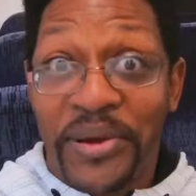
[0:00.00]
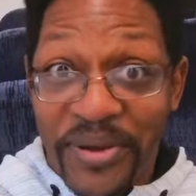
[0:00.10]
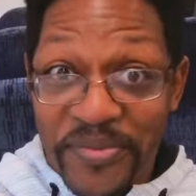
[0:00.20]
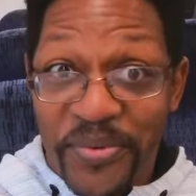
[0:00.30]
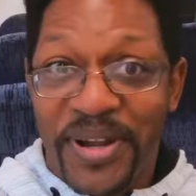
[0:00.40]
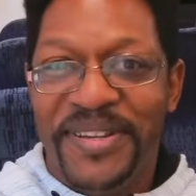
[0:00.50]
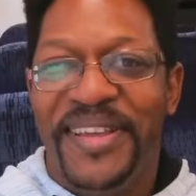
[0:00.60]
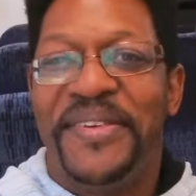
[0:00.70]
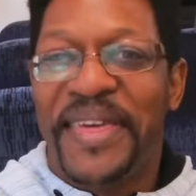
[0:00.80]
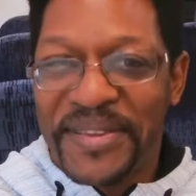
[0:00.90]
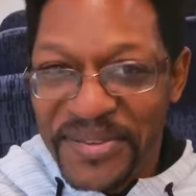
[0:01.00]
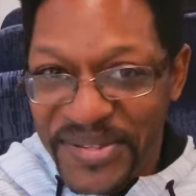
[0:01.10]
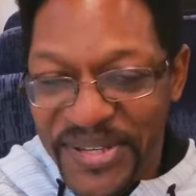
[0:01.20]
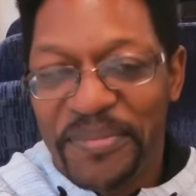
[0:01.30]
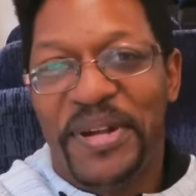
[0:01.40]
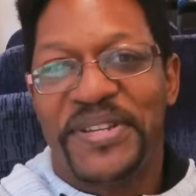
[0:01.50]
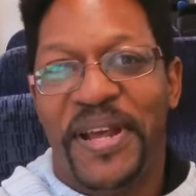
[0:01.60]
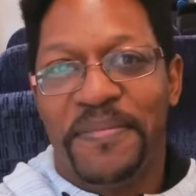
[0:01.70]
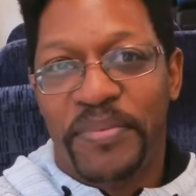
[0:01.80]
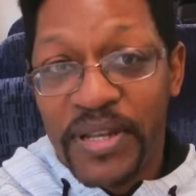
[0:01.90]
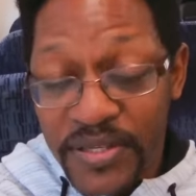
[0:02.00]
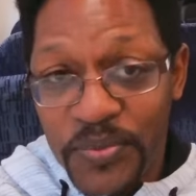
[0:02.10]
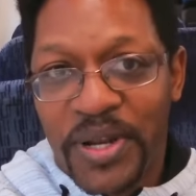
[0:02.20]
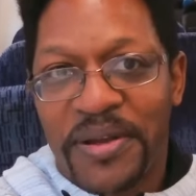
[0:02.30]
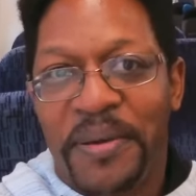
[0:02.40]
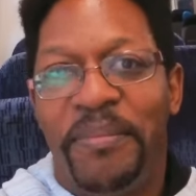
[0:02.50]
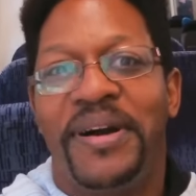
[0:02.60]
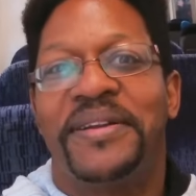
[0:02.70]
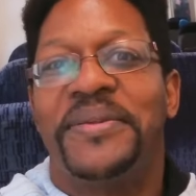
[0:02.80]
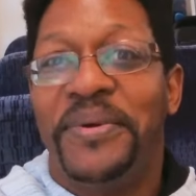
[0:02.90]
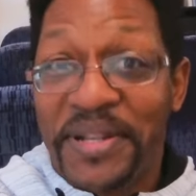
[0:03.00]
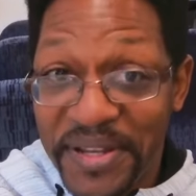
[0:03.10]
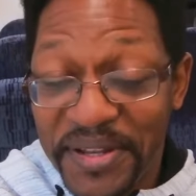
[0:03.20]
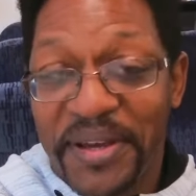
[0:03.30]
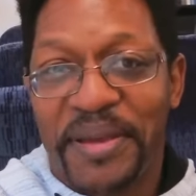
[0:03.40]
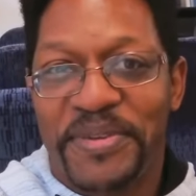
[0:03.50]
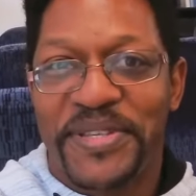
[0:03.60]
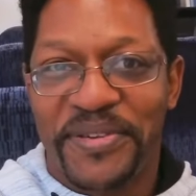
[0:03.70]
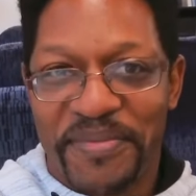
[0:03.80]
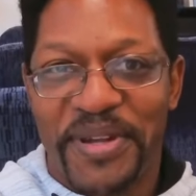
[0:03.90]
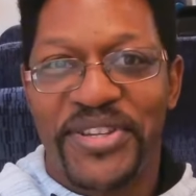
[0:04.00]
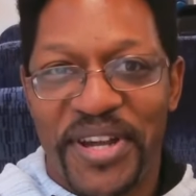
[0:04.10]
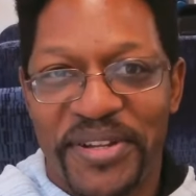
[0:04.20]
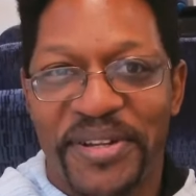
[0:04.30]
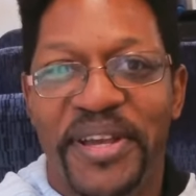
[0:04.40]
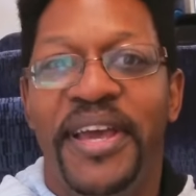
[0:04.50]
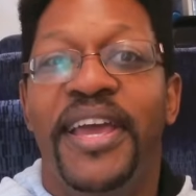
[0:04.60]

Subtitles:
Hello everyone, thank you so much and please welcome back to another episode of my channel.